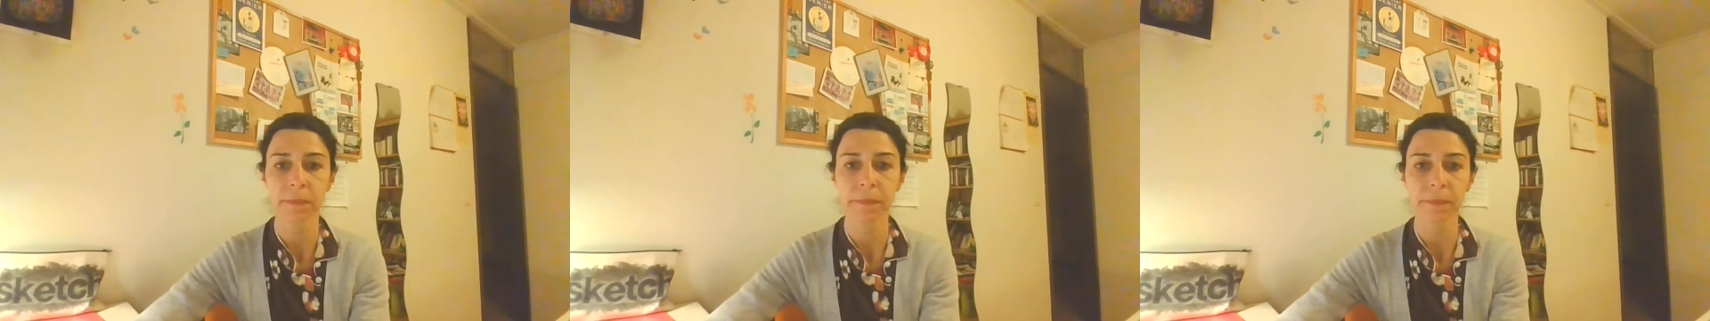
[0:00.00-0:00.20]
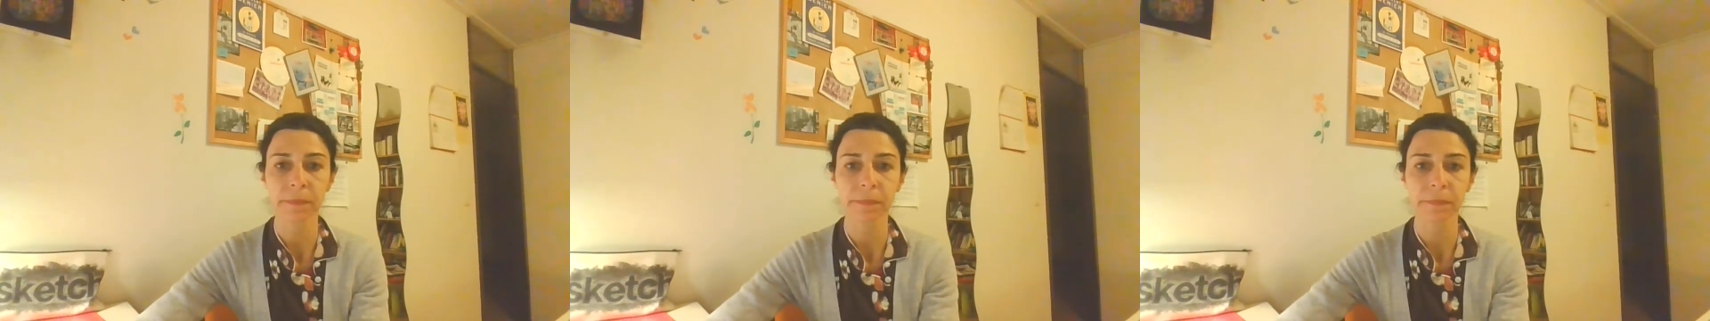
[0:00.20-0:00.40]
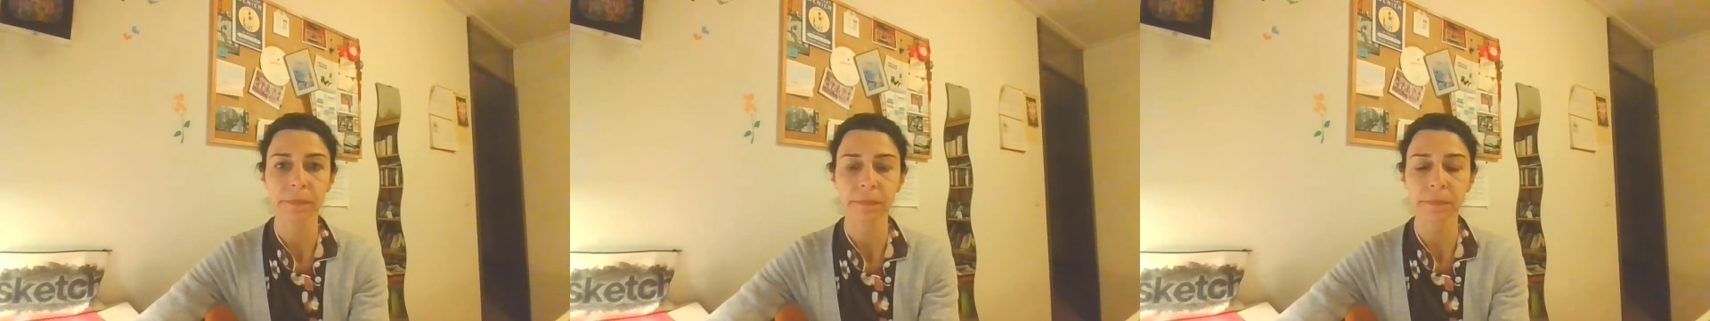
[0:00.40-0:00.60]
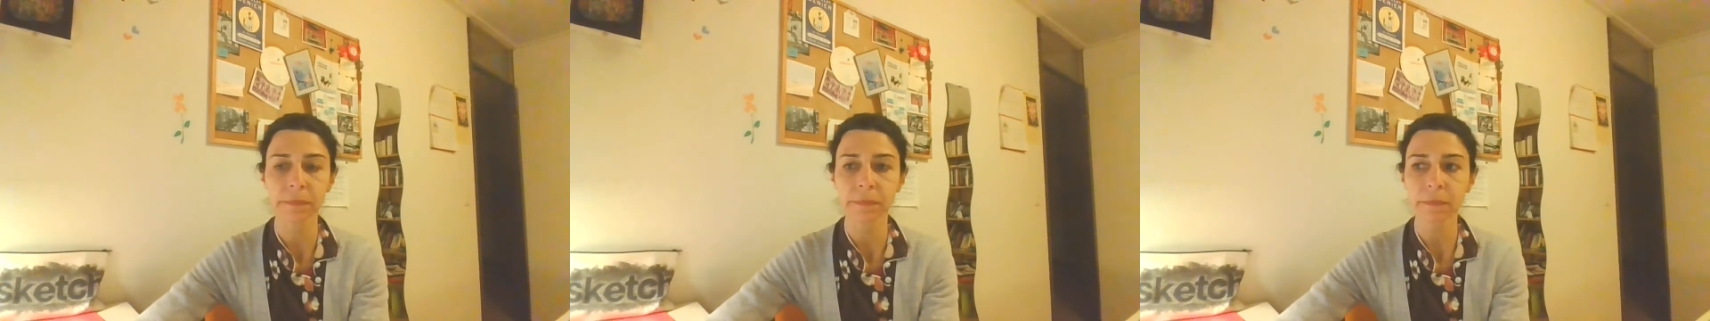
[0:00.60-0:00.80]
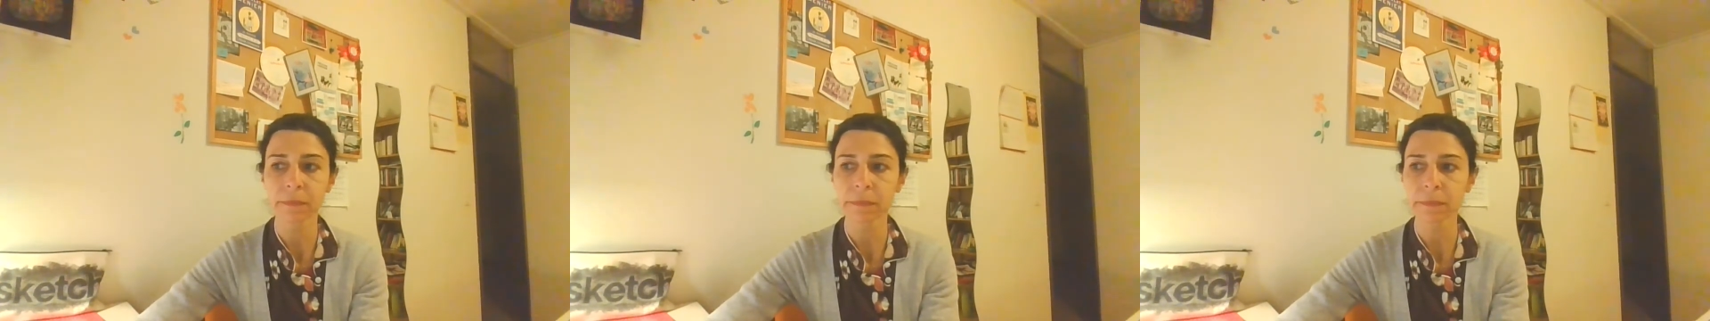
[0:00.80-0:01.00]

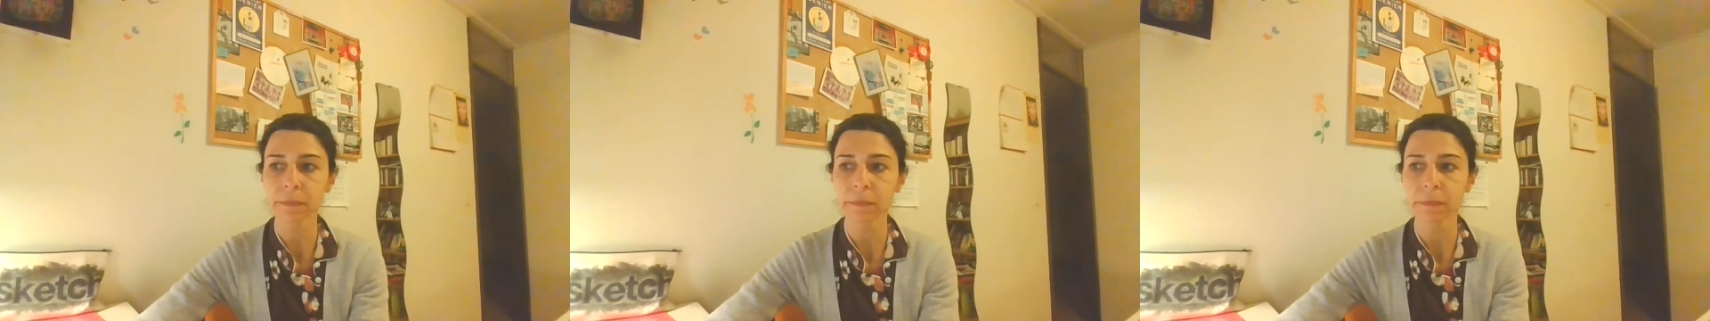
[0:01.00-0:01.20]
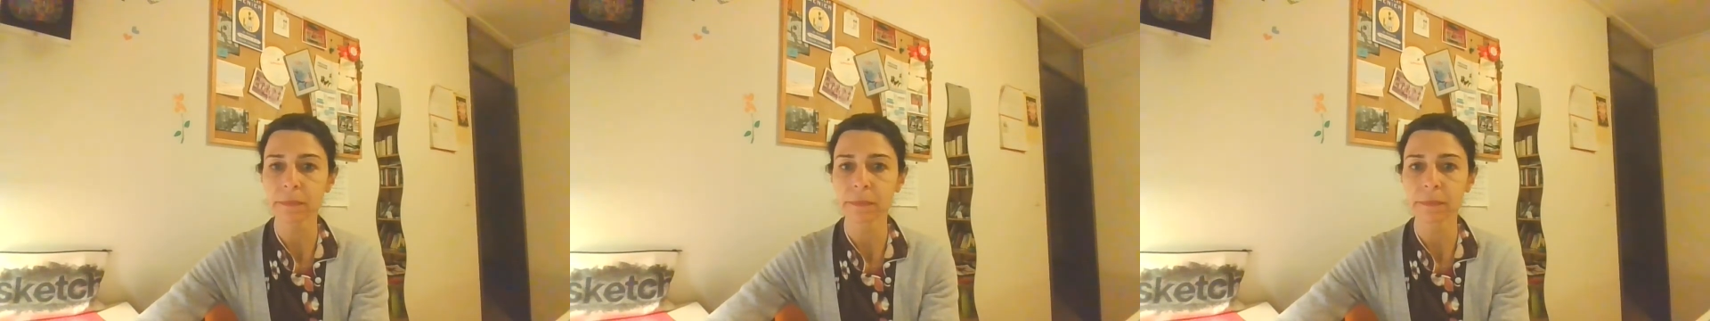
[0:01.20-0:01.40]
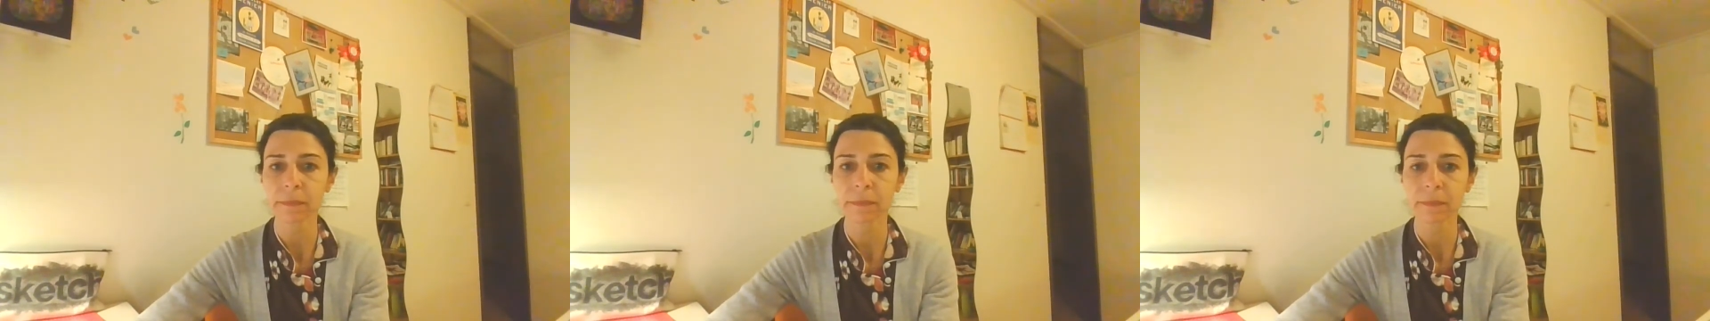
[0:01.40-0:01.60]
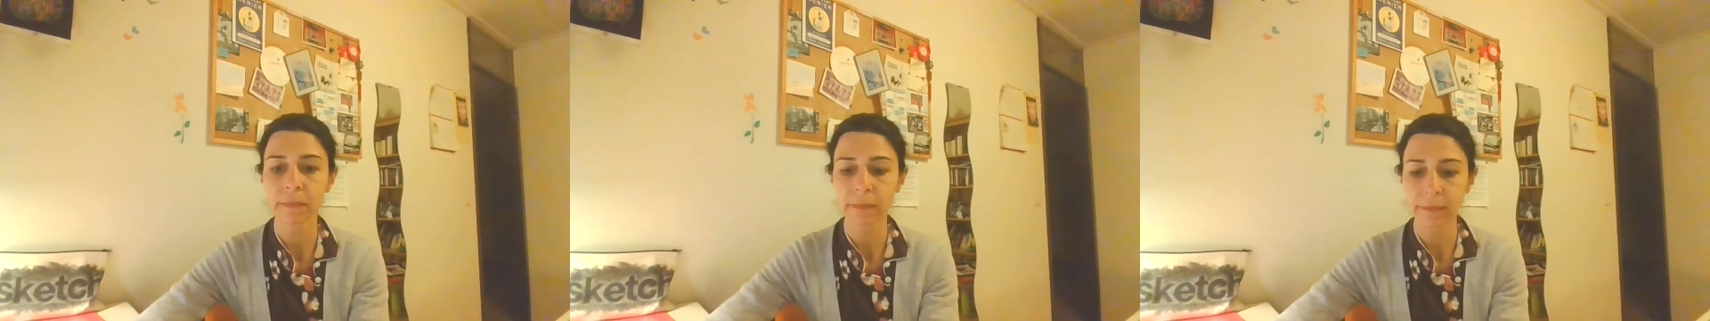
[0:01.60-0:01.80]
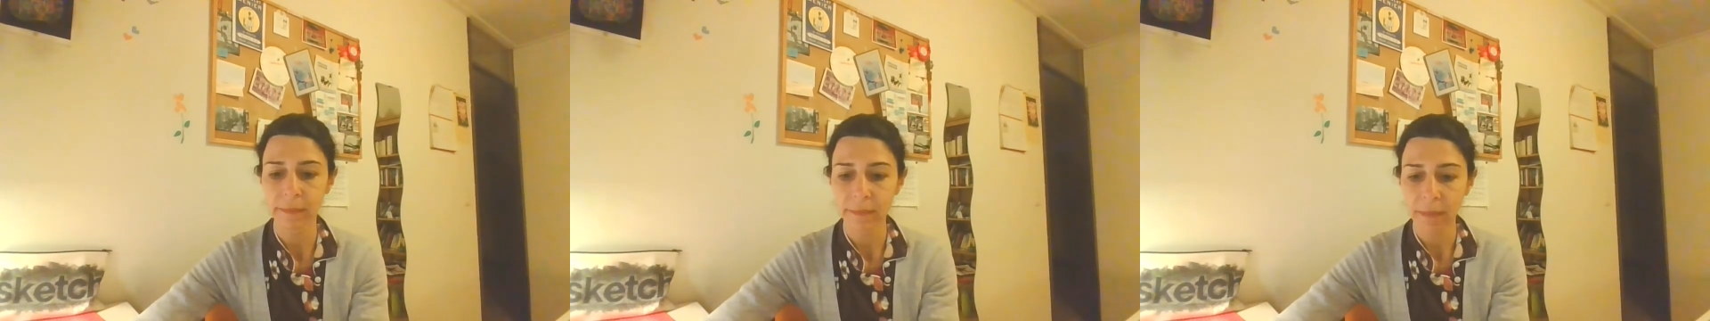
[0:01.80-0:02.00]

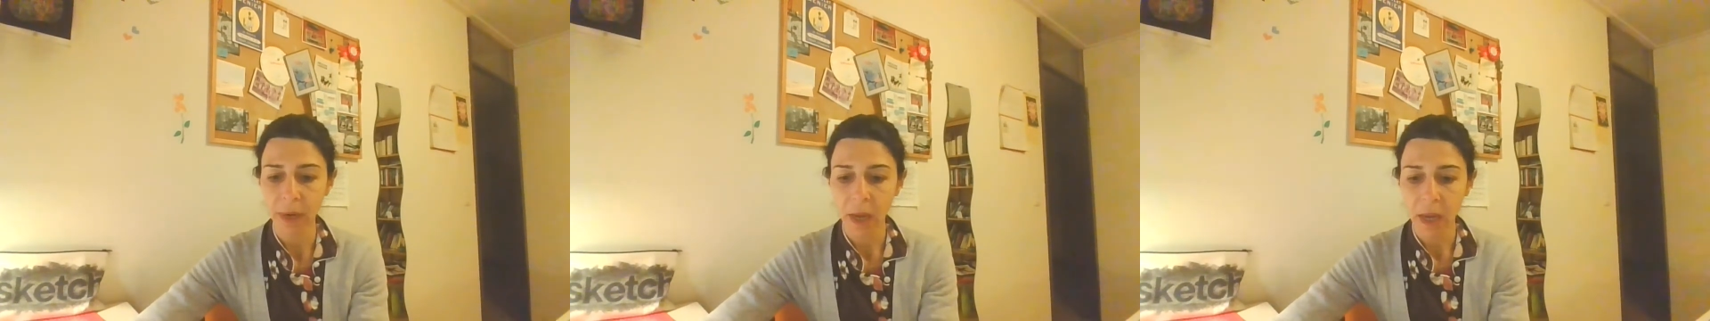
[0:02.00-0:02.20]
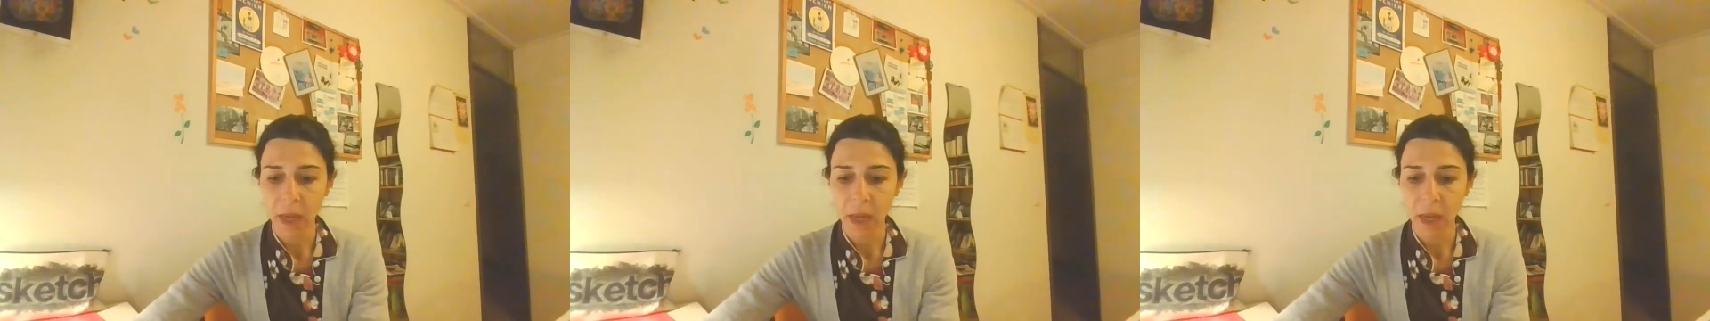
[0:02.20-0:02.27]
(silence)